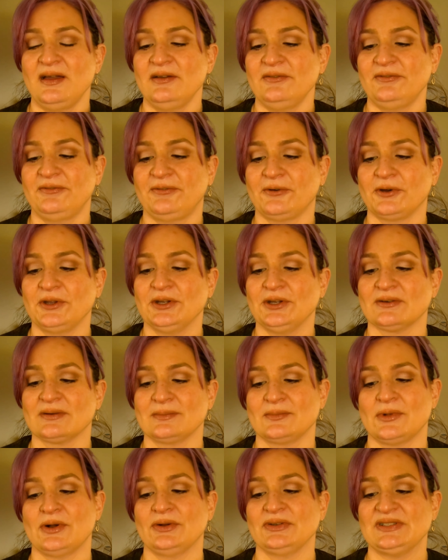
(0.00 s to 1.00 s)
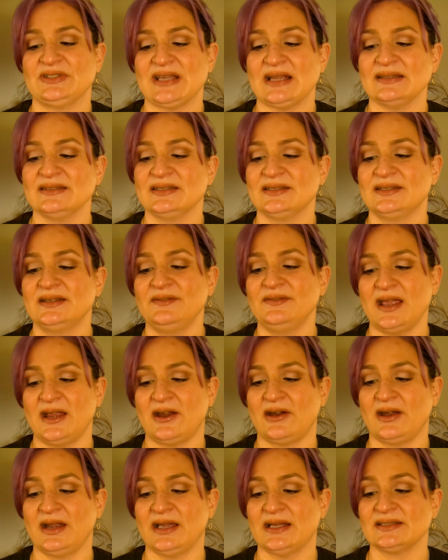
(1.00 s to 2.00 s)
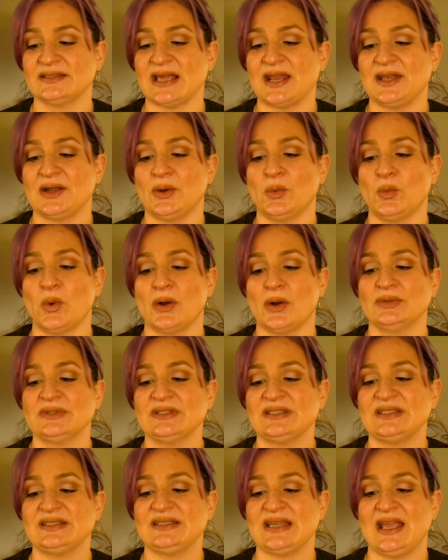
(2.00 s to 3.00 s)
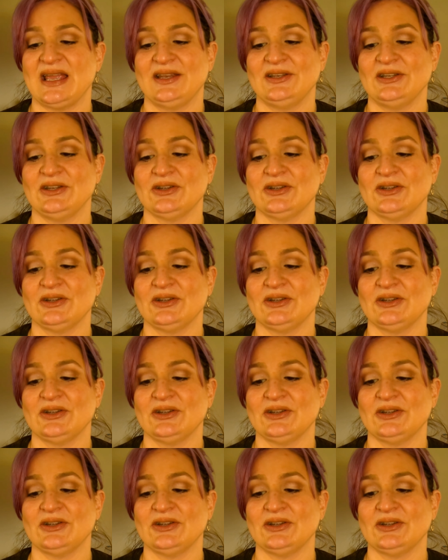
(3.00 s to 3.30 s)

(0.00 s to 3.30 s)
for your most sensitive areas, and it won't stain